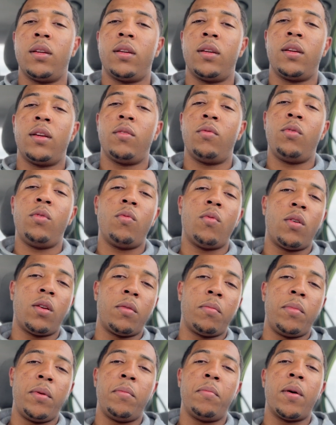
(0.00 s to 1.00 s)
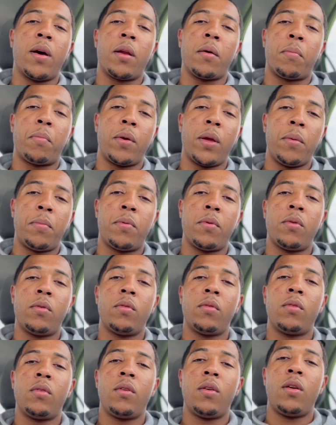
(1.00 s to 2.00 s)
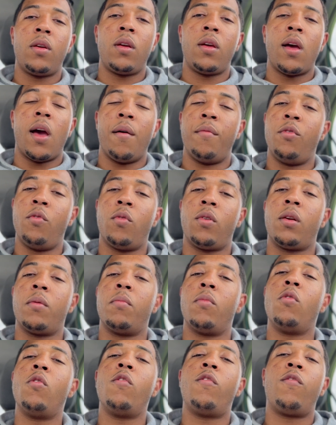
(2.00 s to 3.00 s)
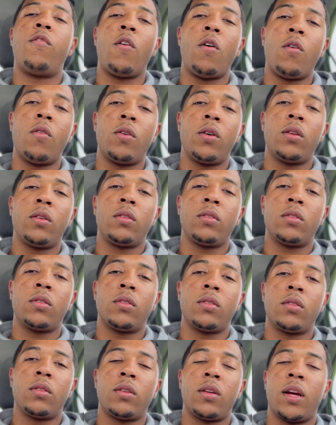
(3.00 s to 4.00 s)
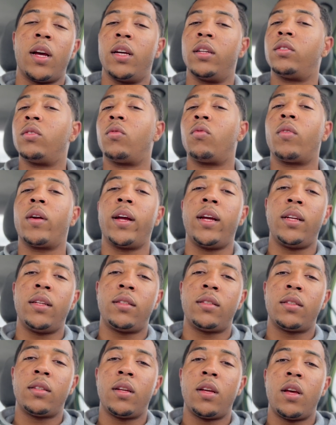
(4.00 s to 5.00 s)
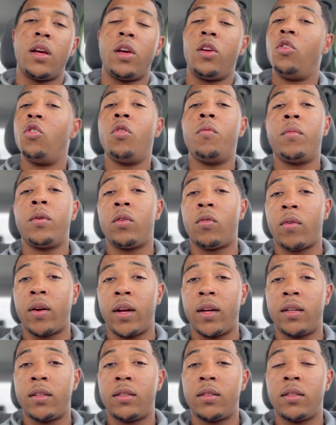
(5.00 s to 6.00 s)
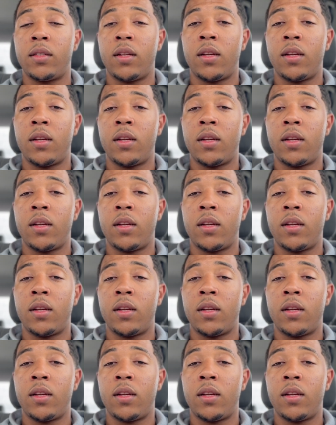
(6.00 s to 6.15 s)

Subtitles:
If we want to be better people, if we want to move forward as a race, human race,